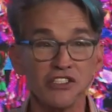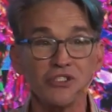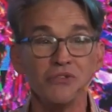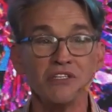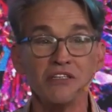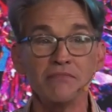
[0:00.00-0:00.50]

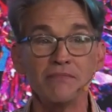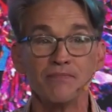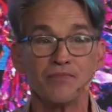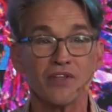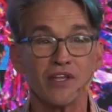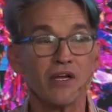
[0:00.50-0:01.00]
to them
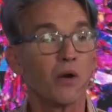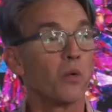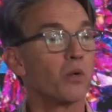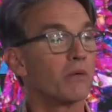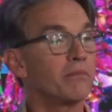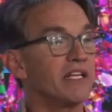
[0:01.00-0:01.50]

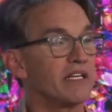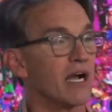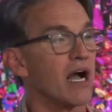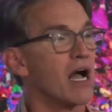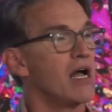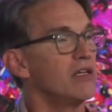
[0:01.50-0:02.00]
or
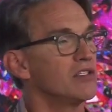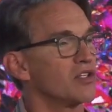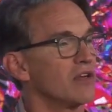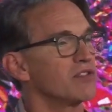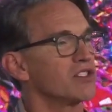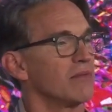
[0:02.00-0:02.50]
because
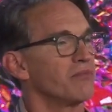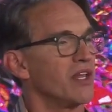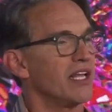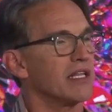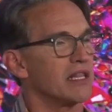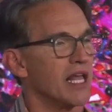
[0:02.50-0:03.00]
of
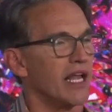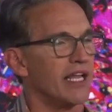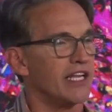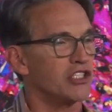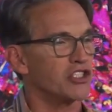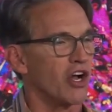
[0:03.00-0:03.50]
something
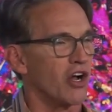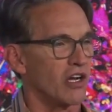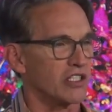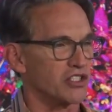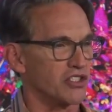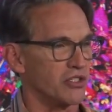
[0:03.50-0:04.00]
they
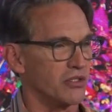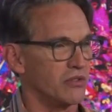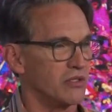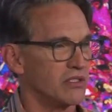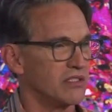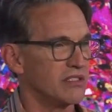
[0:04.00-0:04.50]
taught you
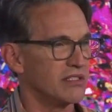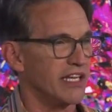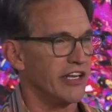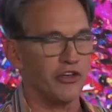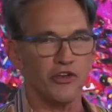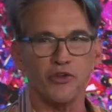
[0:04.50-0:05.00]

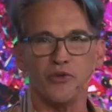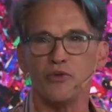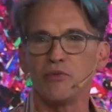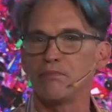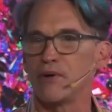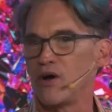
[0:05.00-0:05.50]
and you
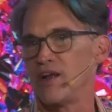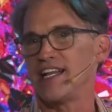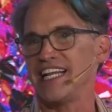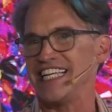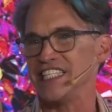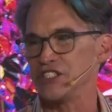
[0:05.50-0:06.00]
bought
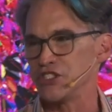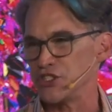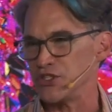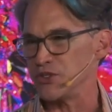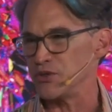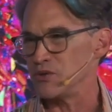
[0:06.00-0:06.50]
into,
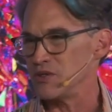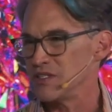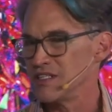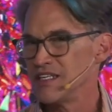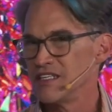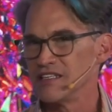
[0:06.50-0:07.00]

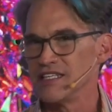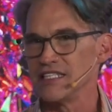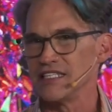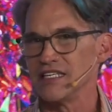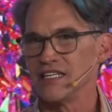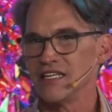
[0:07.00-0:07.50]
right?
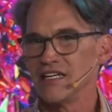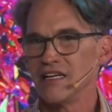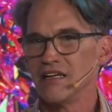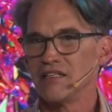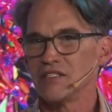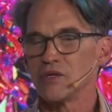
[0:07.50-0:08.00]

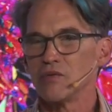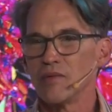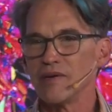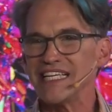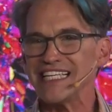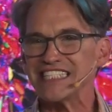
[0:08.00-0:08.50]
So what
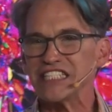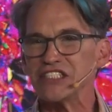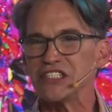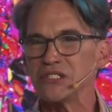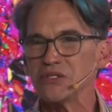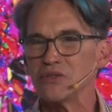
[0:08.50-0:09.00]
we get to
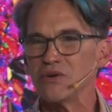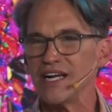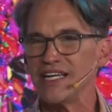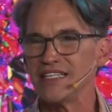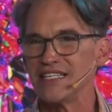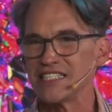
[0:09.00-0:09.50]
do
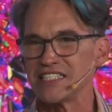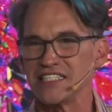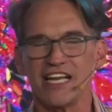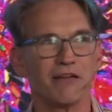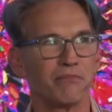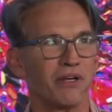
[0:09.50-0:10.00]
in this
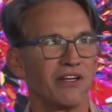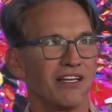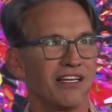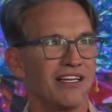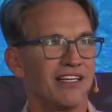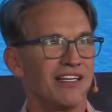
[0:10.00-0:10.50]
step
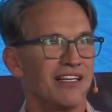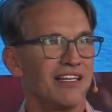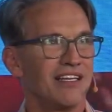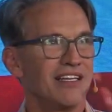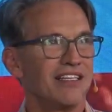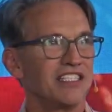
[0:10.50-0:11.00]

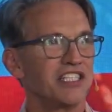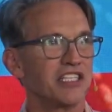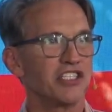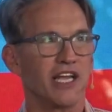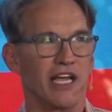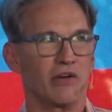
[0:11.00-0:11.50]
is the
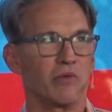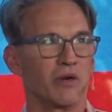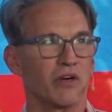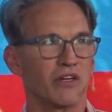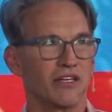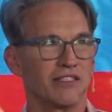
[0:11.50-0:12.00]
shadow
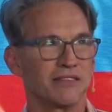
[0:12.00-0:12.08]
work.